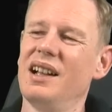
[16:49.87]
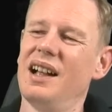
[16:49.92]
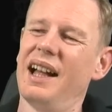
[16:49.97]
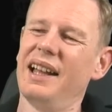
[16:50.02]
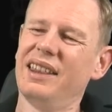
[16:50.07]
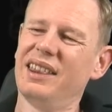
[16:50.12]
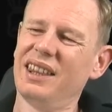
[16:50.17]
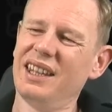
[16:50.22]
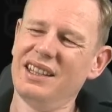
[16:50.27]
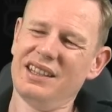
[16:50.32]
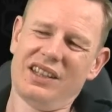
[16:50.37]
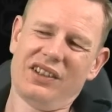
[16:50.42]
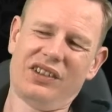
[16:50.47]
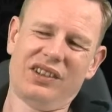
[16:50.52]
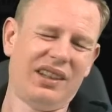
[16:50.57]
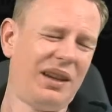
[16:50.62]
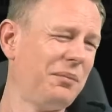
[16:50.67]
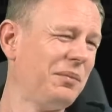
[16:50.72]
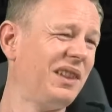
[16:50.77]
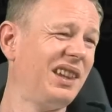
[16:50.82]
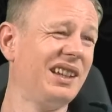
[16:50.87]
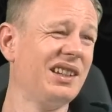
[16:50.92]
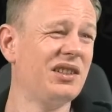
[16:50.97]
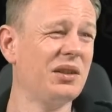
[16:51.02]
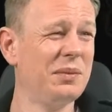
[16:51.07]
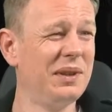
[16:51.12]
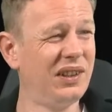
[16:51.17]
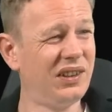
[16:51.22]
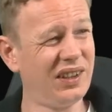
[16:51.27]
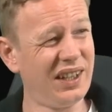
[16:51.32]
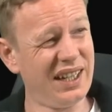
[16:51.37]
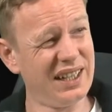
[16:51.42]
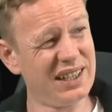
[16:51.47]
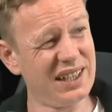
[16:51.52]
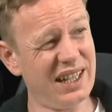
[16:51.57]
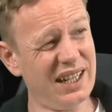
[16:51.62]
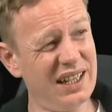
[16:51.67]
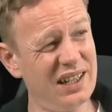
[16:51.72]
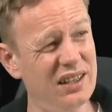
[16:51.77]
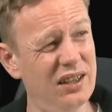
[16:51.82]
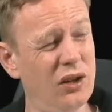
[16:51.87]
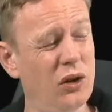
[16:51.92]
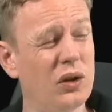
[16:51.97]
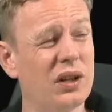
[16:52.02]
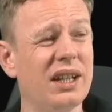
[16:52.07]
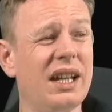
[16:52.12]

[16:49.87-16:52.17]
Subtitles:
I think there's something to be said at a lower